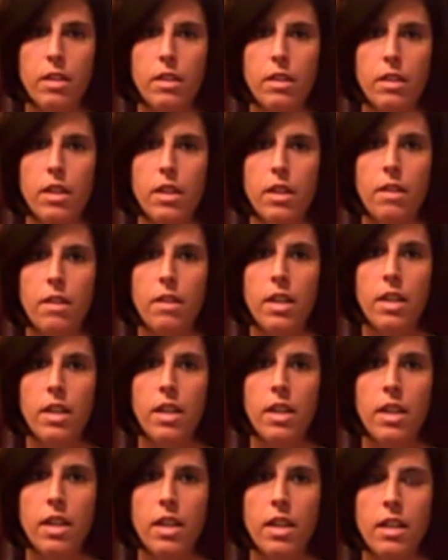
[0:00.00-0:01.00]
So
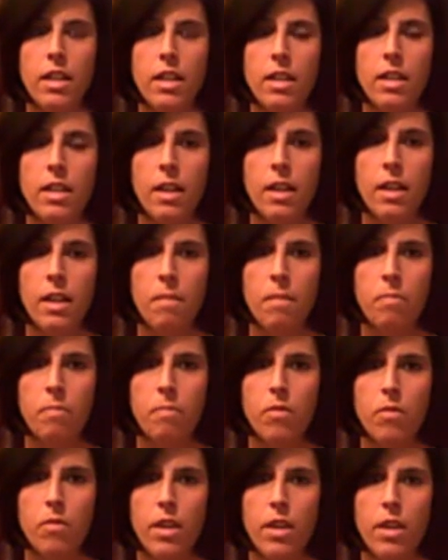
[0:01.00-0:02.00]
it
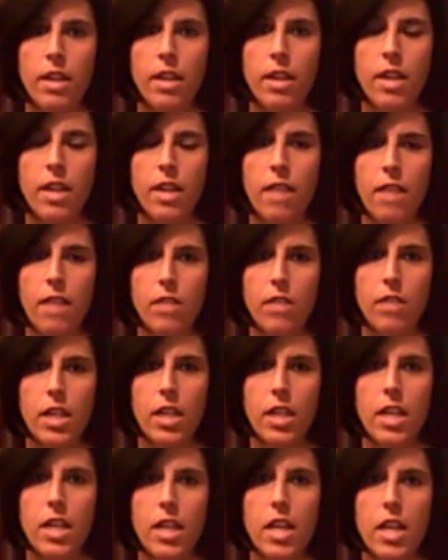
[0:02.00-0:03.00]
has high
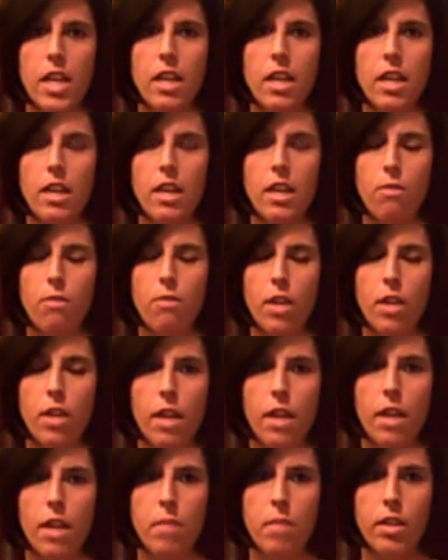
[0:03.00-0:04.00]
validity and
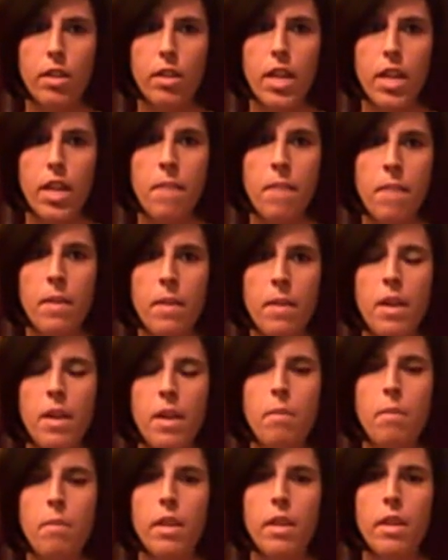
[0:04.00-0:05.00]
reliability.
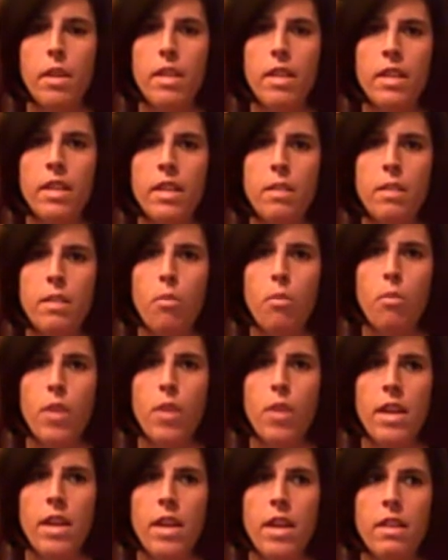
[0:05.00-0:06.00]
But I think it's
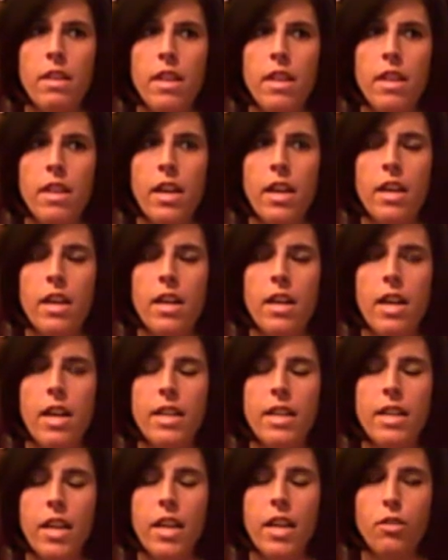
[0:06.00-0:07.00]
important that as
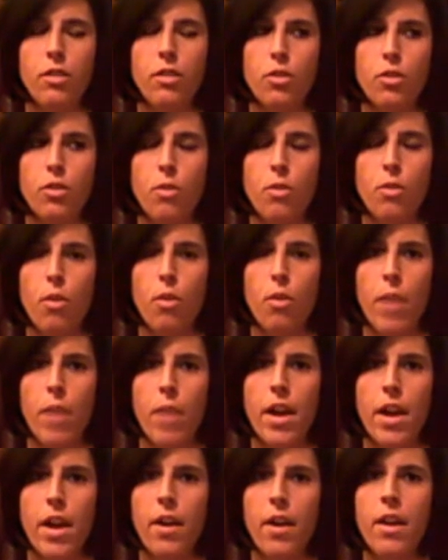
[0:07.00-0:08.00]
counselors we're
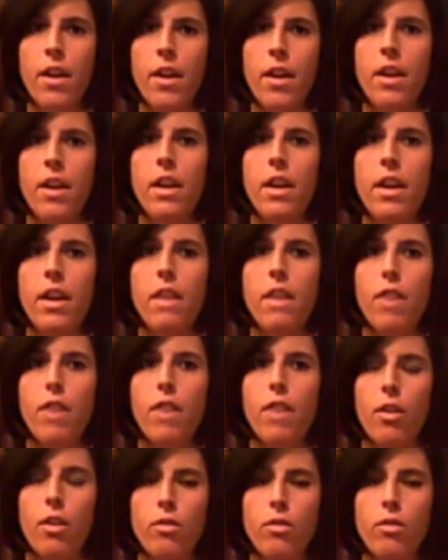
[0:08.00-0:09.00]
aware of
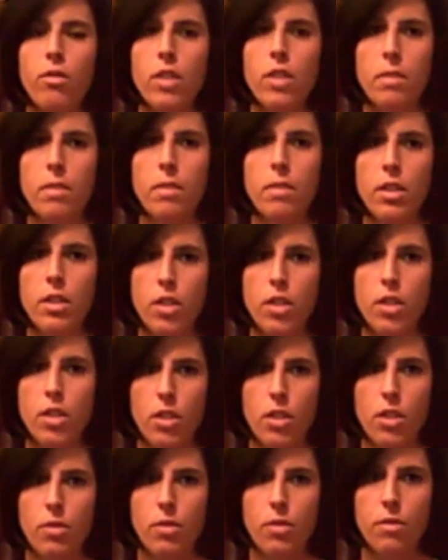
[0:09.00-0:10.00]
our own substance
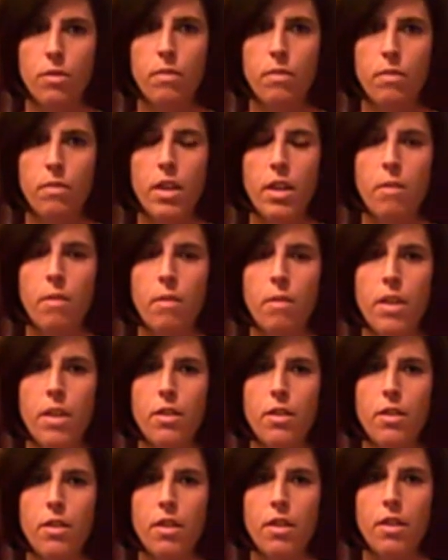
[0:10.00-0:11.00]
use and
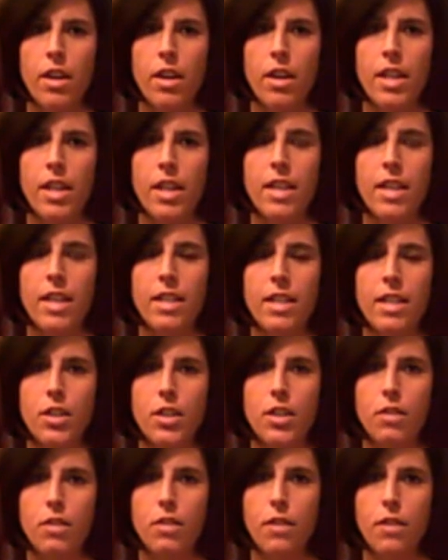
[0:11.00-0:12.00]
whether or not that is an
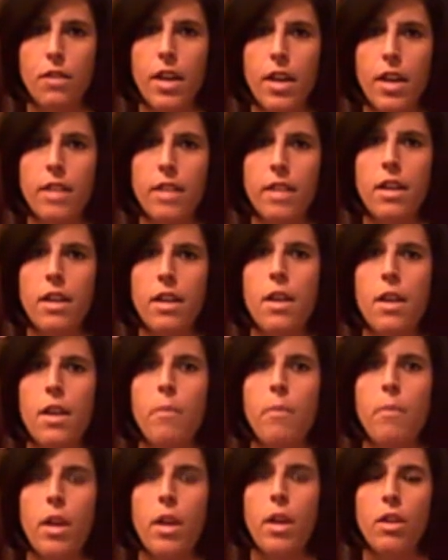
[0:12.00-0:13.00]
issue for us,
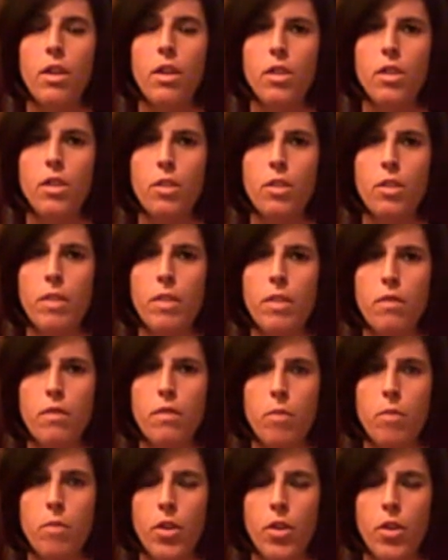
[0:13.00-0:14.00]
but also to be
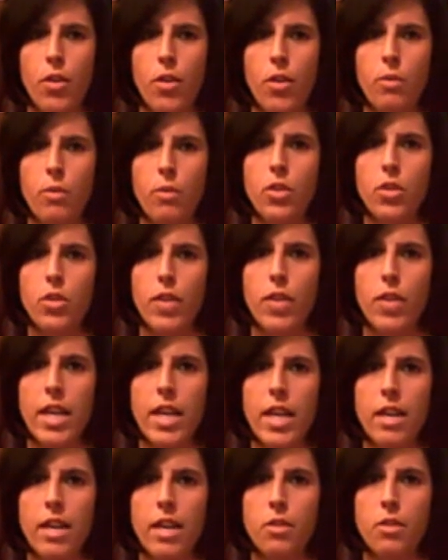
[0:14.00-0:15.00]
familiar with
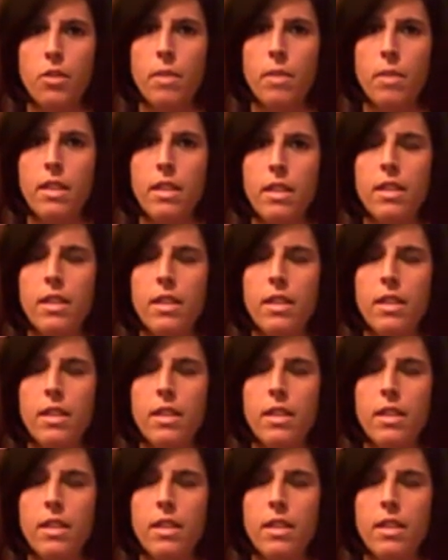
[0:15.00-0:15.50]
screening instruments